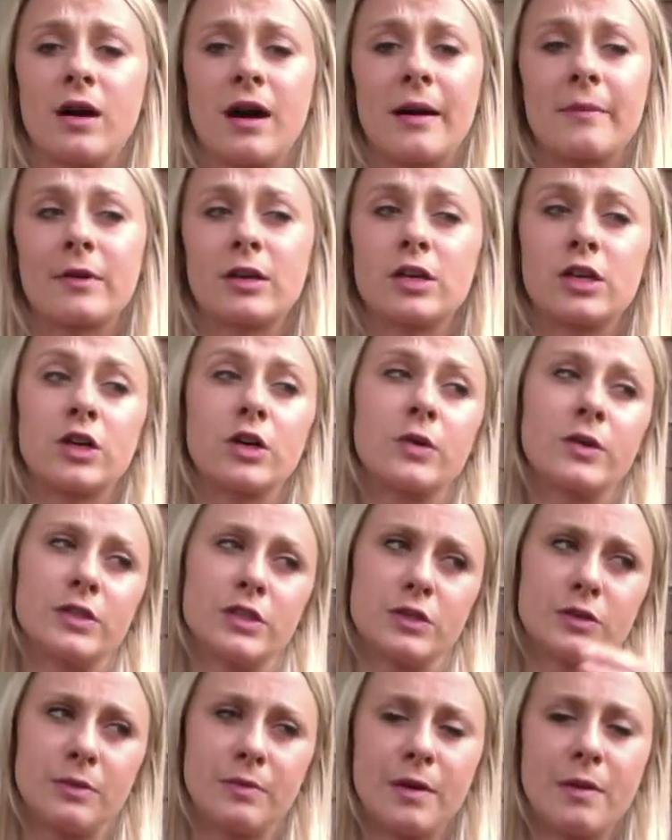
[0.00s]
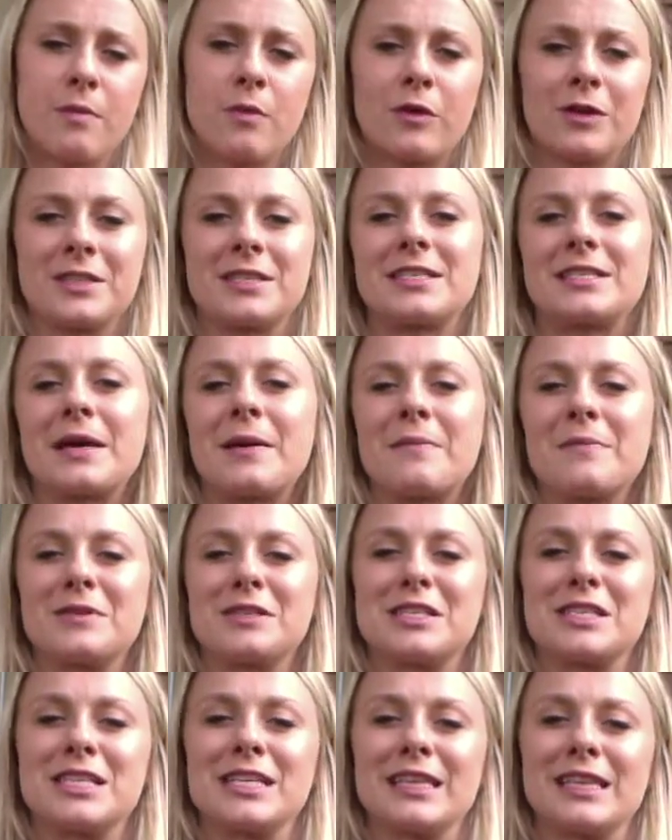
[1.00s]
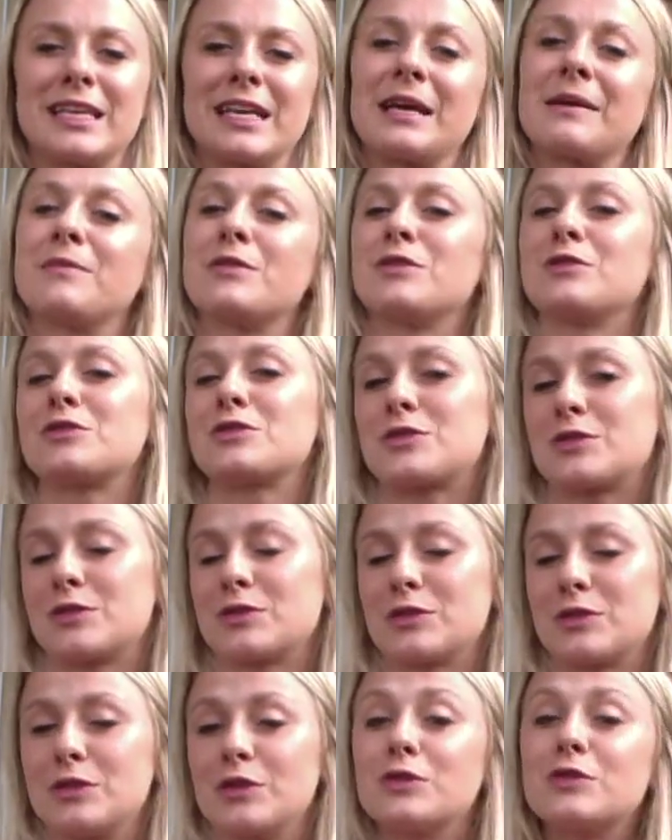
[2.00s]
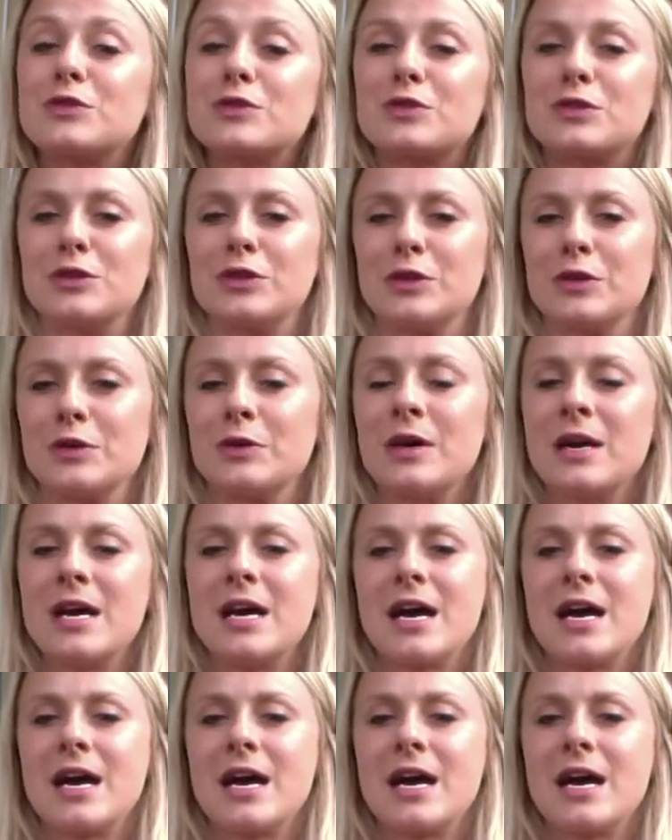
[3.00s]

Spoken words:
I'm going to go and do a bit more step machine than I'm used to do